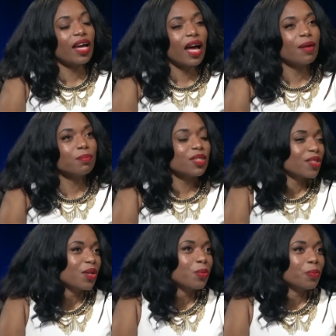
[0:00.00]
I'm
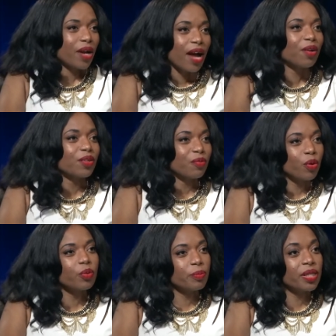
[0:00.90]
so proud of
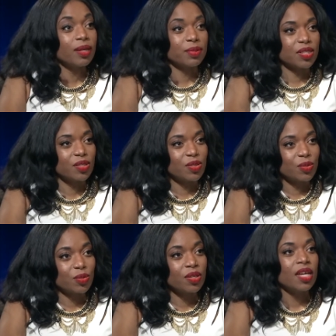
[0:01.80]
what we've been able to
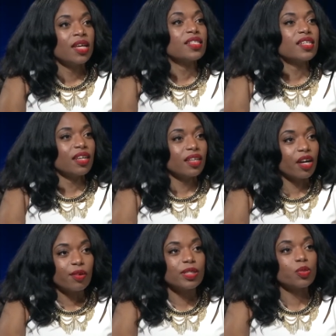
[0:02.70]
do to
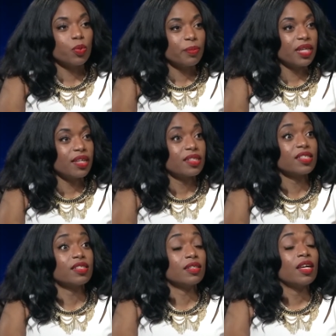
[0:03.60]
encourage women and
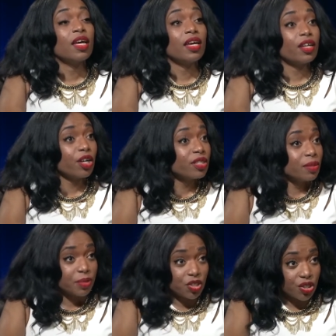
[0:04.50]
to encourage
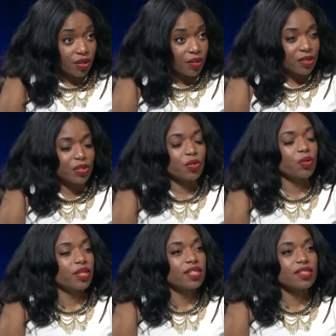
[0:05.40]
them to share their
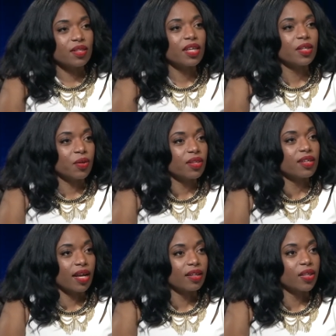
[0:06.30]
stories so they know they're
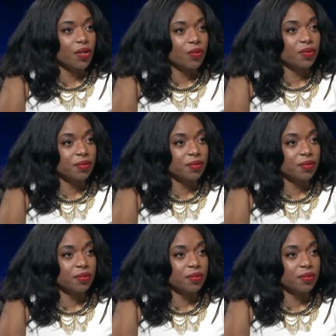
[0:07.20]
not alone.